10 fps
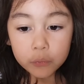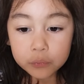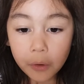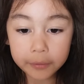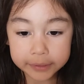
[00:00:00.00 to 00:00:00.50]

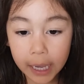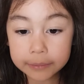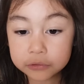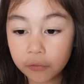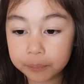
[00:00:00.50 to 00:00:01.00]
What
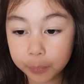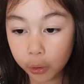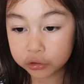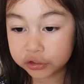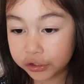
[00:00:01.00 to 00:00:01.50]
types of
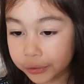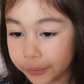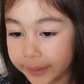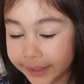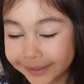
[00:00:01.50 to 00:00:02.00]
books do you
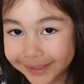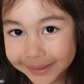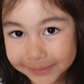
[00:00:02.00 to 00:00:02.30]
read?